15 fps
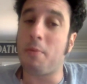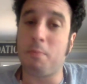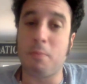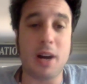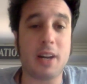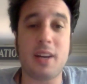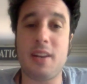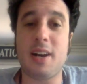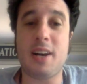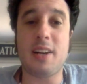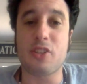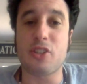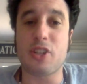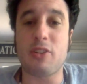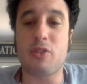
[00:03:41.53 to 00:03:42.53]
Magha
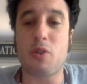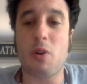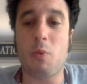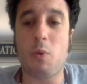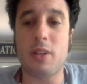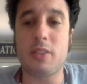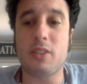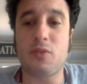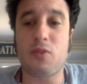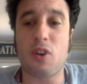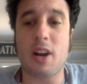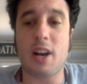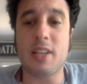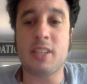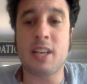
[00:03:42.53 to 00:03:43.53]
Nakshatra wants
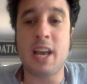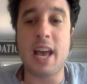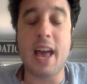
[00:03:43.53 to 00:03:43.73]
for us,